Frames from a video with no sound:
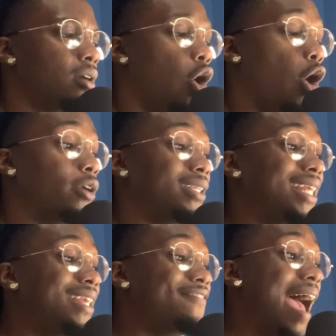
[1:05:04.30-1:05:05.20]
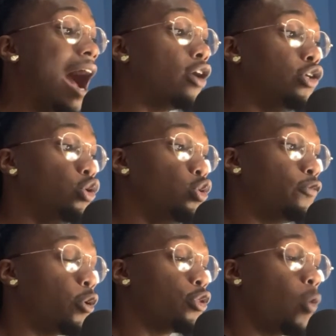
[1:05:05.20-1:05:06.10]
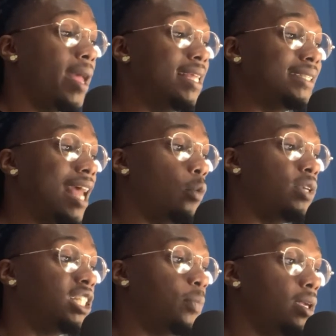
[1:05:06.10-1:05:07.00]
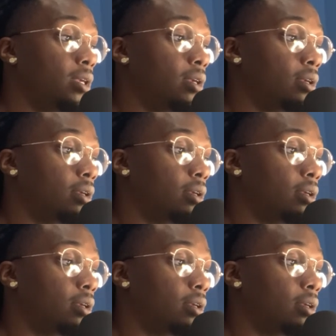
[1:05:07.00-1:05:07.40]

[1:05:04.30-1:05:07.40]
are devalued for the ways that we speak.